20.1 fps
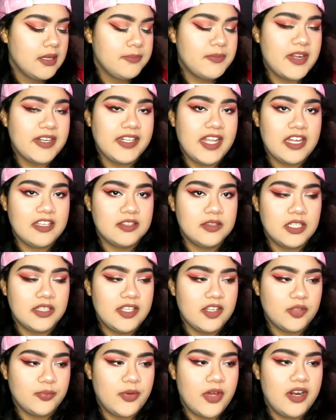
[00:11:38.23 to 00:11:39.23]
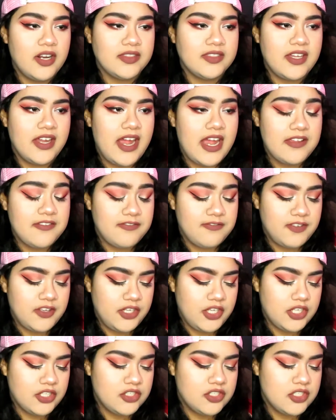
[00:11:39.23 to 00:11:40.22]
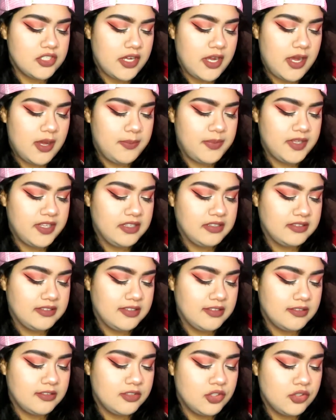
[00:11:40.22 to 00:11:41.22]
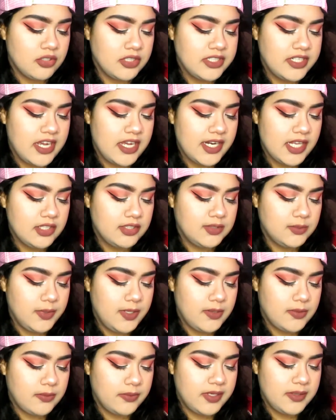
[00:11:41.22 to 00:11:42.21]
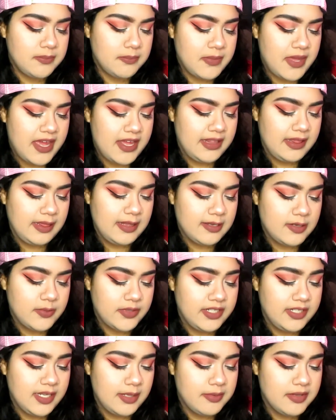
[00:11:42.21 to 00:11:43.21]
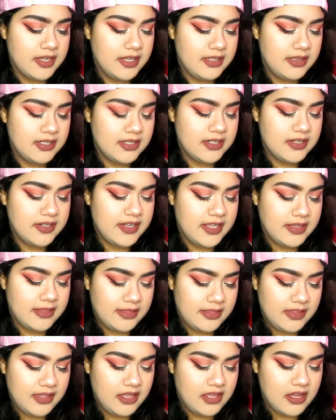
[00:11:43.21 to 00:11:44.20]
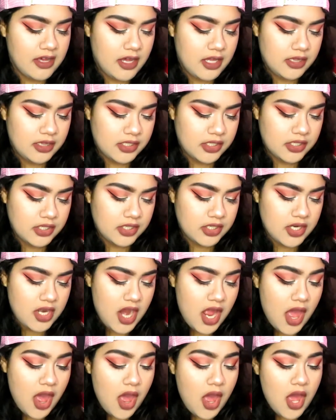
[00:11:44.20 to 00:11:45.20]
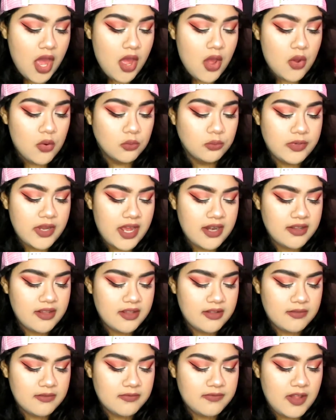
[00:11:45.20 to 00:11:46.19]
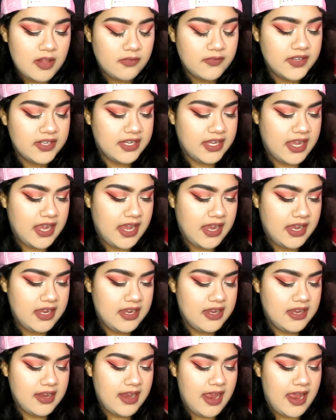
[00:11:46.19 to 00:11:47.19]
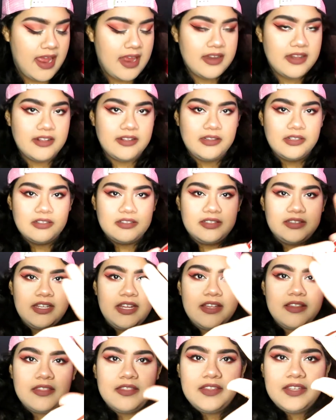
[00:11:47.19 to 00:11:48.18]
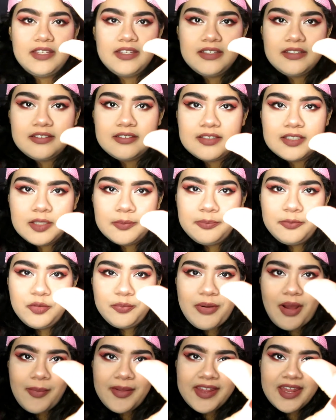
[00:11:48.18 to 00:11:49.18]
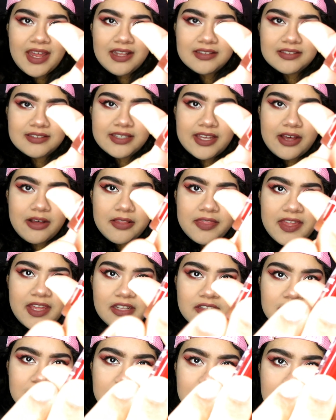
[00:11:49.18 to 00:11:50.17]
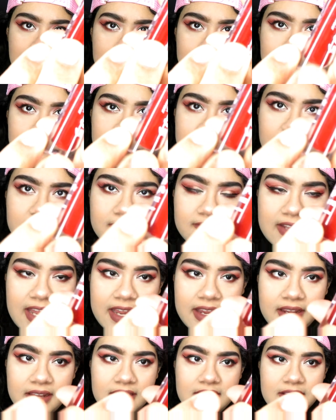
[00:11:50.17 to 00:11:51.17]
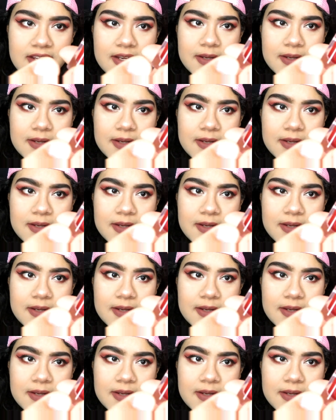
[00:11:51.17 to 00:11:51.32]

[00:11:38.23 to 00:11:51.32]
The next product that I finished up is this Jordana Sweet Cream Matte Liquid Lip Color in the color Red Velvet Cake, and it looks like this. You probably can't tell that it's done, but if like